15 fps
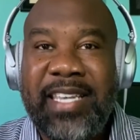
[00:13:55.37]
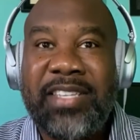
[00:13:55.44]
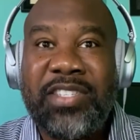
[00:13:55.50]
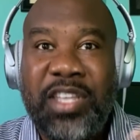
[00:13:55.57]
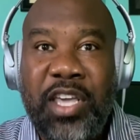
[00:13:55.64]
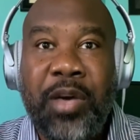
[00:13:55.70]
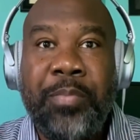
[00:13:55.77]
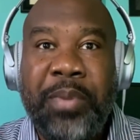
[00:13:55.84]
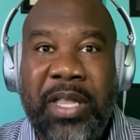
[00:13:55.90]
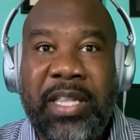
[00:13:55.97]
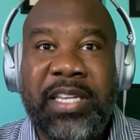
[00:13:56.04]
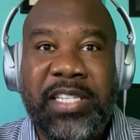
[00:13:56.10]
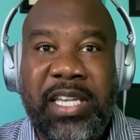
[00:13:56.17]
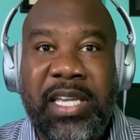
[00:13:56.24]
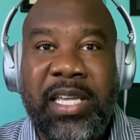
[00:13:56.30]
is the
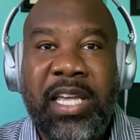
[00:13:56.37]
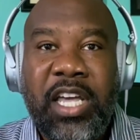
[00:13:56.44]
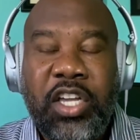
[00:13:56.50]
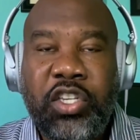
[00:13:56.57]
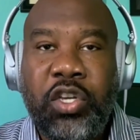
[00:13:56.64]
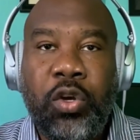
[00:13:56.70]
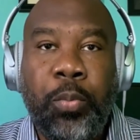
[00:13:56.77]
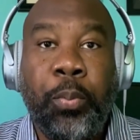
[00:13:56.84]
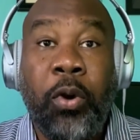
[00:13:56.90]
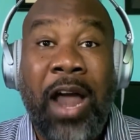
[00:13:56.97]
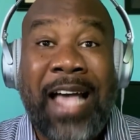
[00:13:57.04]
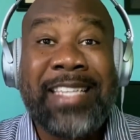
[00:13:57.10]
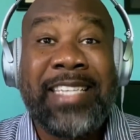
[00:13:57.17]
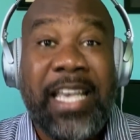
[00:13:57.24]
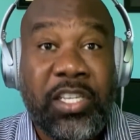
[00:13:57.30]
ability to
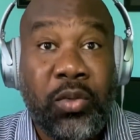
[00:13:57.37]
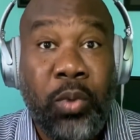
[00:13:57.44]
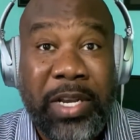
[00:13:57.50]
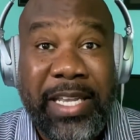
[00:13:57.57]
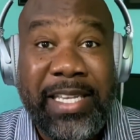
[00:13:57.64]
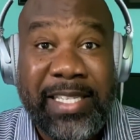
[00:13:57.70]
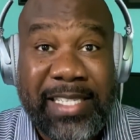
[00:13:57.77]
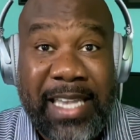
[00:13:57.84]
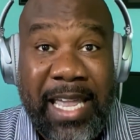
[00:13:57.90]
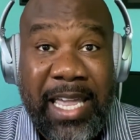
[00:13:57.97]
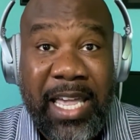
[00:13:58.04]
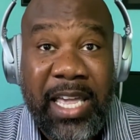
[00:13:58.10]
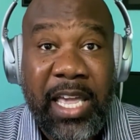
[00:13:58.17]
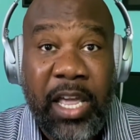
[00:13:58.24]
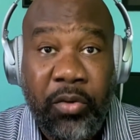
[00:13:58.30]
process what he's
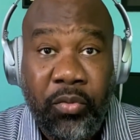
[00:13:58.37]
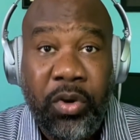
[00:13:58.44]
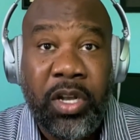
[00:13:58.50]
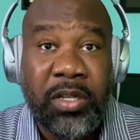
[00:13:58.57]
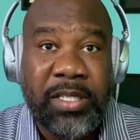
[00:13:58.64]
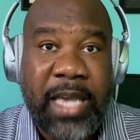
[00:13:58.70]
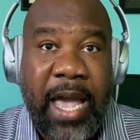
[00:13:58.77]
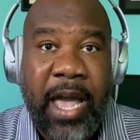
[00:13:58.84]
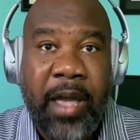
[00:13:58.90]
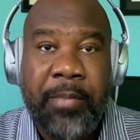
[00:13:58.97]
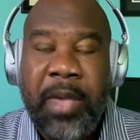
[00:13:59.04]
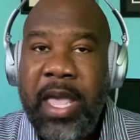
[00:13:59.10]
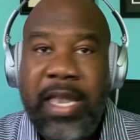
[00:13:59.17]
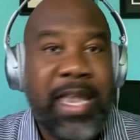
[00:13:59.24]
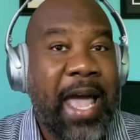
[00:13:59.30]
seeing in real time.